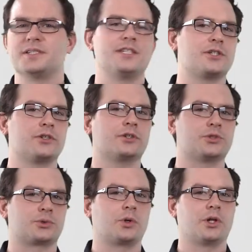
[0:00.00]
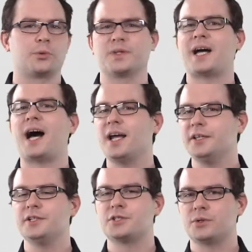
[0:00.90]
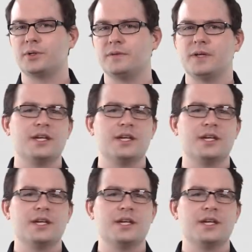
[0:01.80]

and digital controller with a highly intuitive,